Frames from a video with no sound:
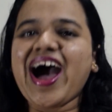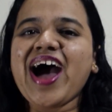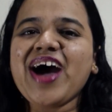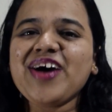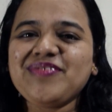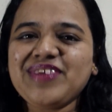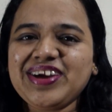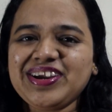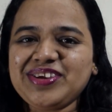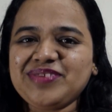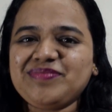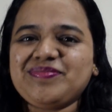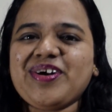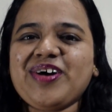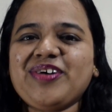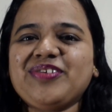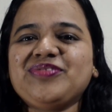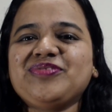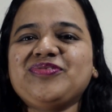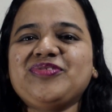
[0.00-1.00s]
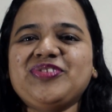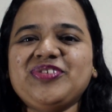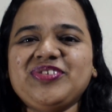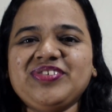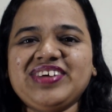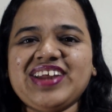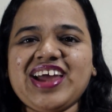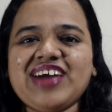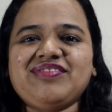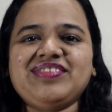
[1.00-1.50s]
I went about
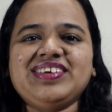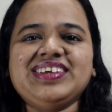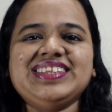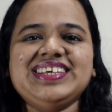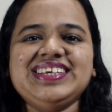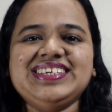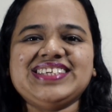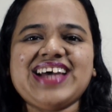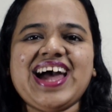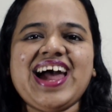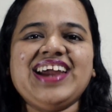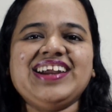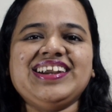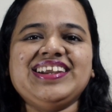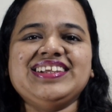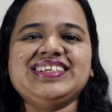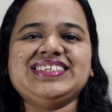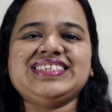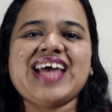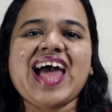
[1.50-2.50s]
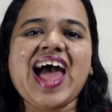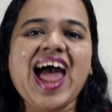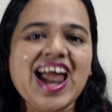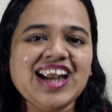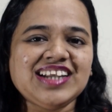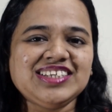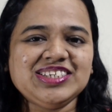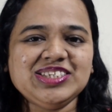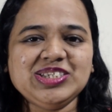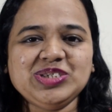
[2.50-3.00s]
photographing these idols
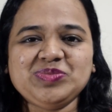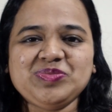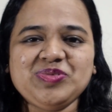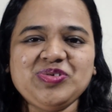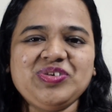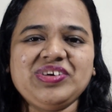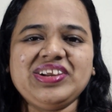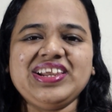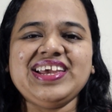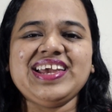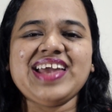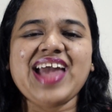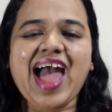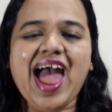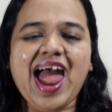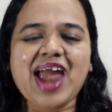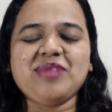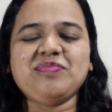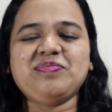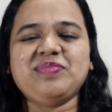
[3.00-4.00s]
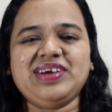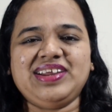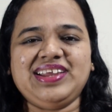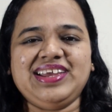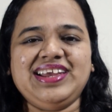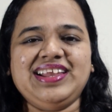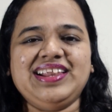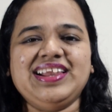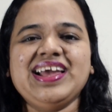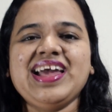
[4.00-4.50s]
at Chinchpokli and
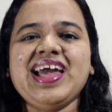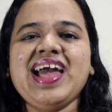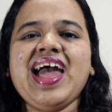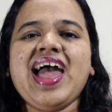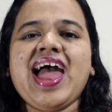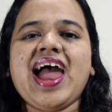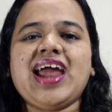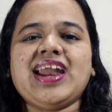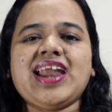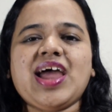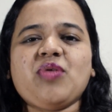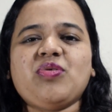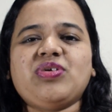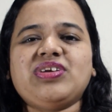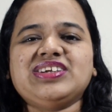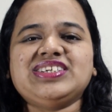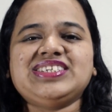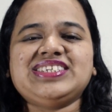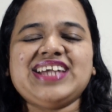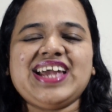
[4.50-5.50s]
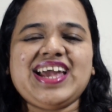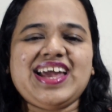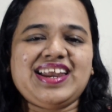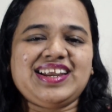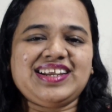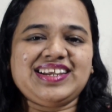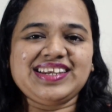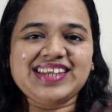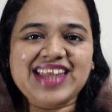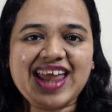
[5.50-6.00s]
Paril and I want to
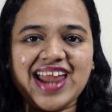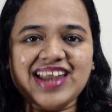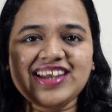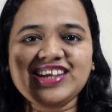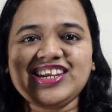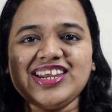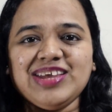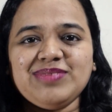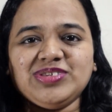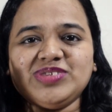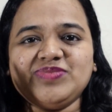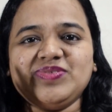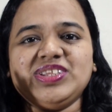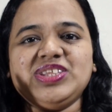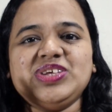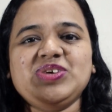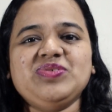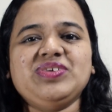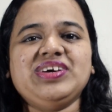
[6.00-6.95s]
share 10 tips with you